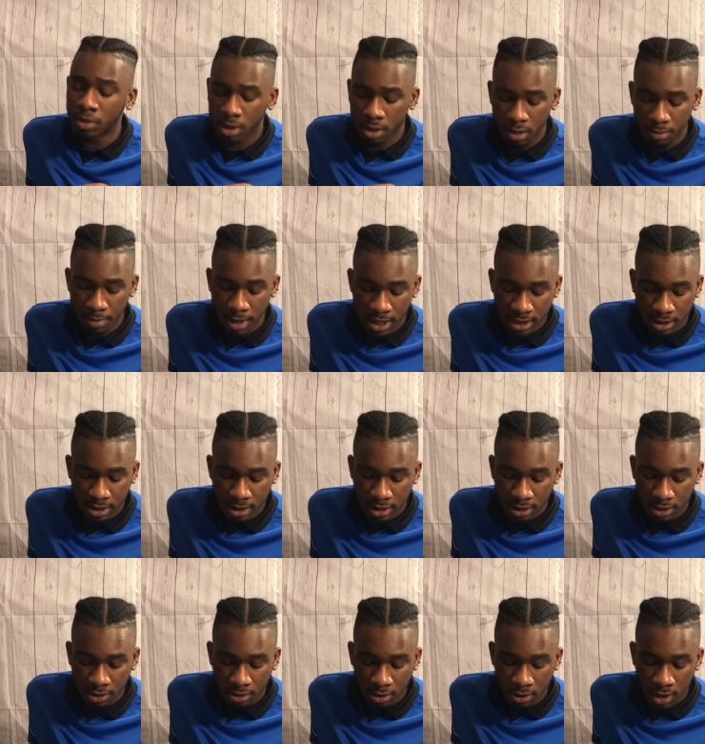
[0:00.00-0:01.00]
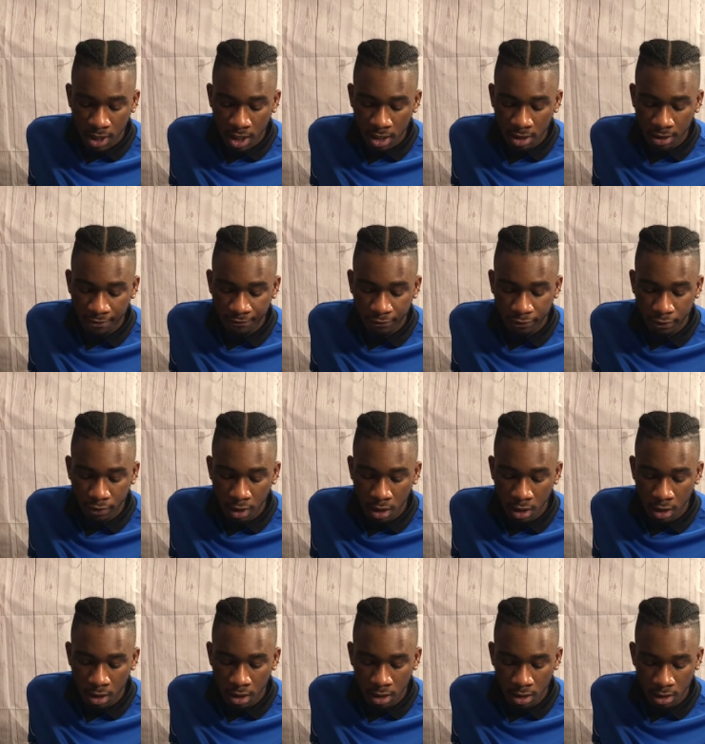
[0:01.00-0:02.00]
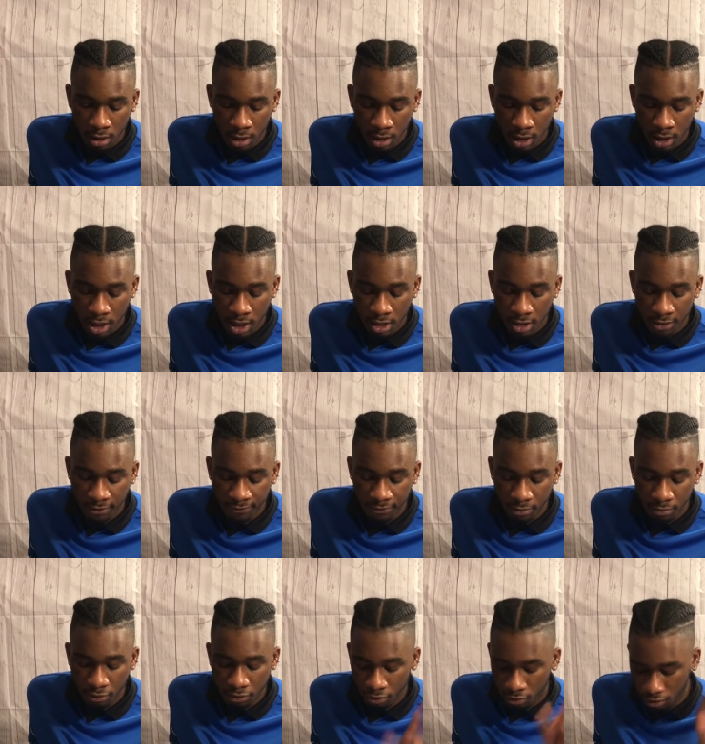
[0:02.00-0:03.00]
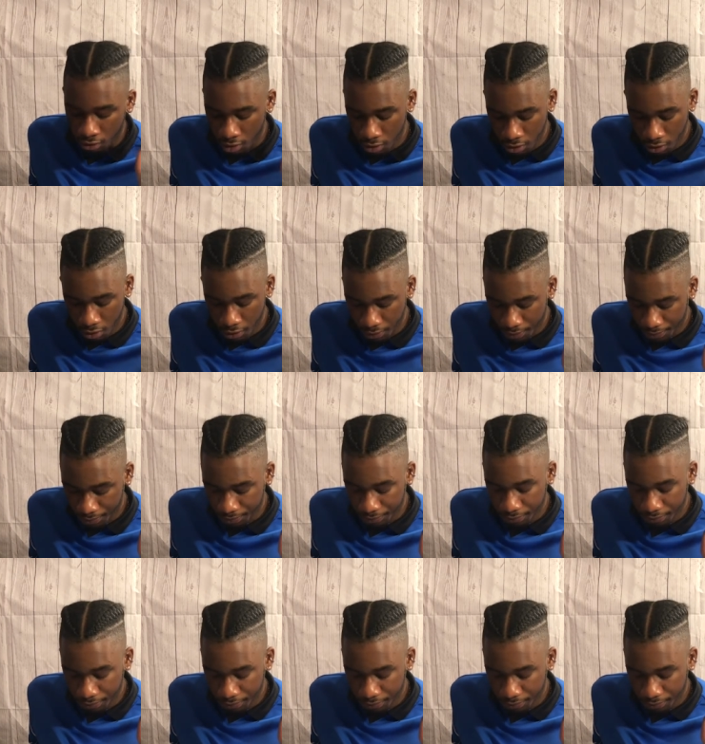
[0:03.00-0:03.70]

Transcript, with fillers: won't come back to this song. I love you, Cardi, and I love you, Bruno.